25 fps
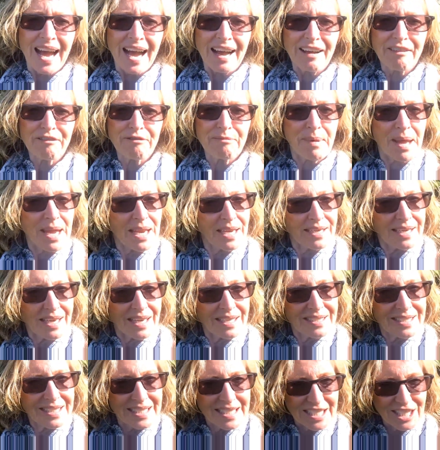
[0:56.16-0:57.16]
I've made
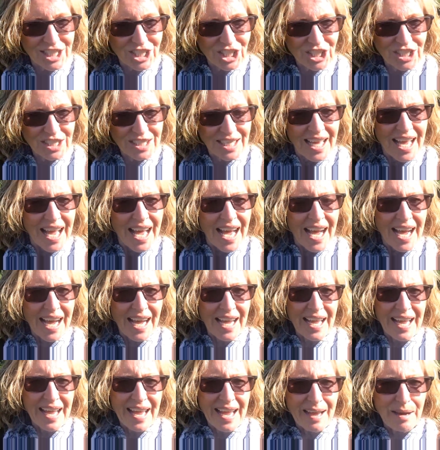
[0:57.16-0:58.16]
a decision.
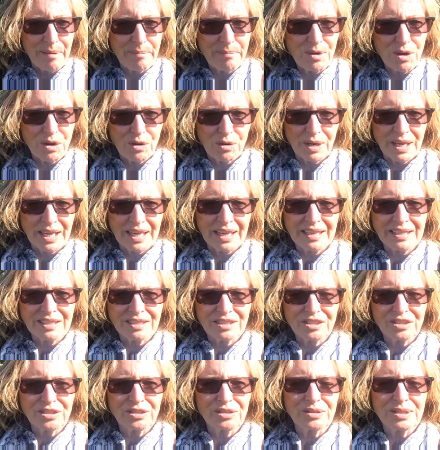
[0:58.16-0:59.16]
I am going
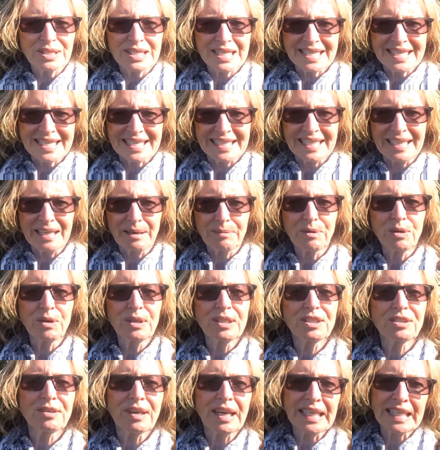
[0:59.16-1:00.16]
to Sicily. I'm
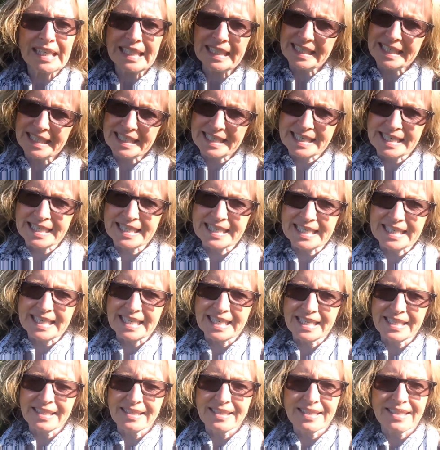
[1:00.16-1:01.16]
going directly to
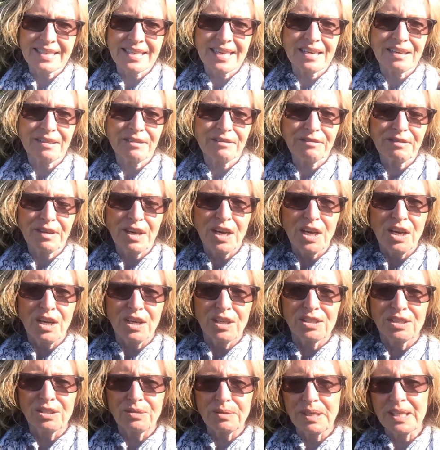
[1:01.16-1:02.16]
Sicily instead of
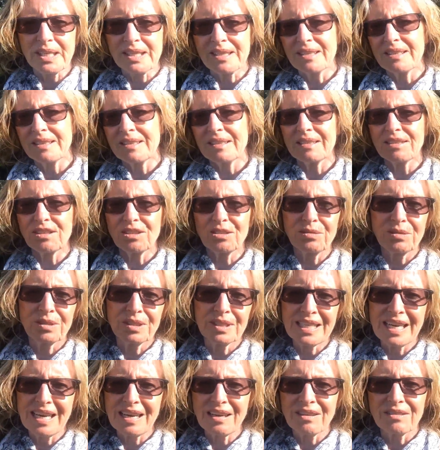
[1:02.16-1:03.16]
doing the tour
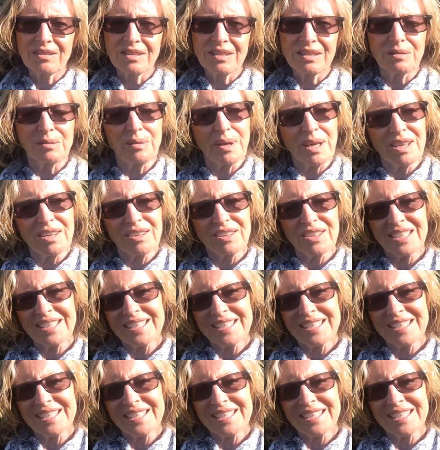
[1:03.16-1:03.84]
down. The weather